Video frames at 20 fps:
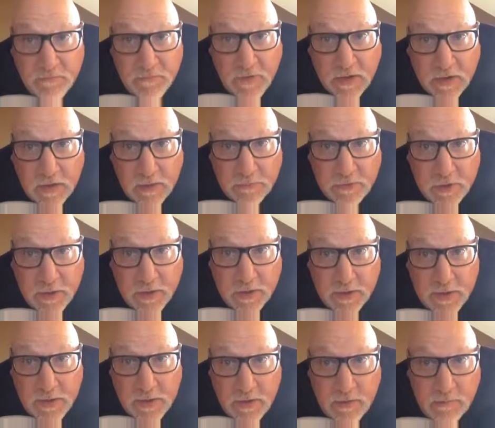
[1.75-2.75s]
Fired Up
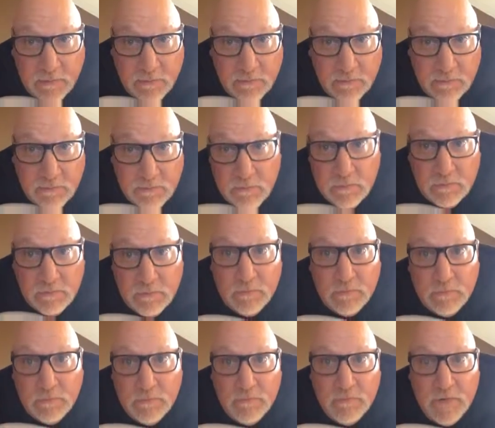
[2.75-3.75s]
Trucker here.
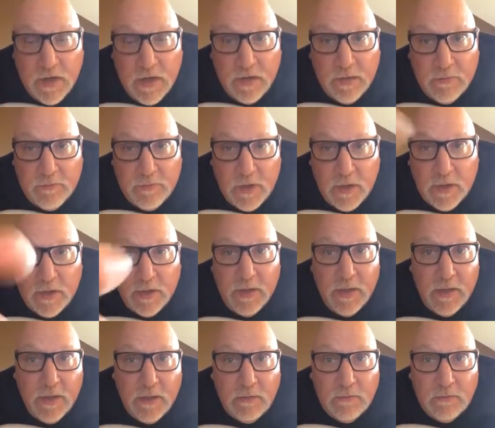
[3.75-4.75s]
Fired Up Trucker
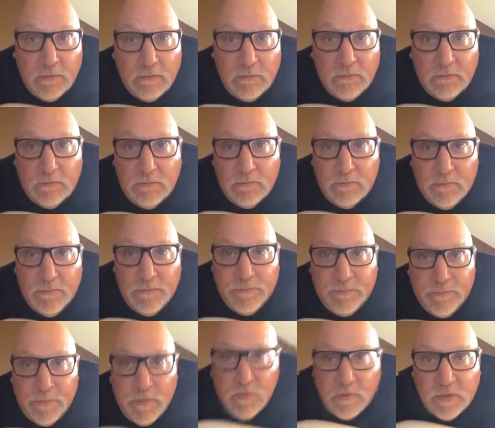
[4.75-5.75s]
here.
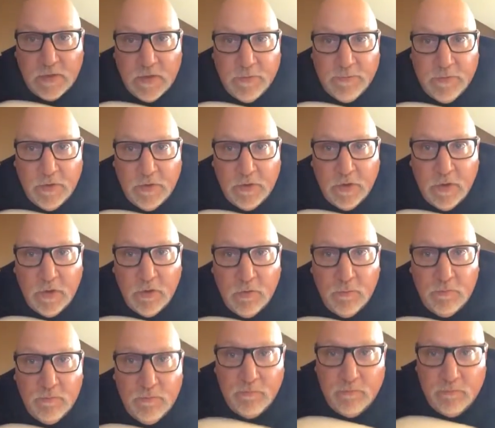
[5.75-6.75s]
What's up,
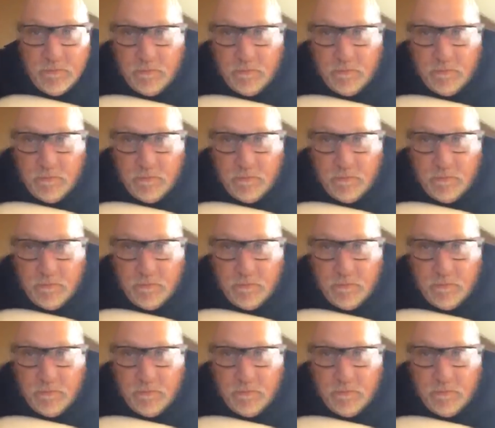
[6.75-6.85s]
YouTube?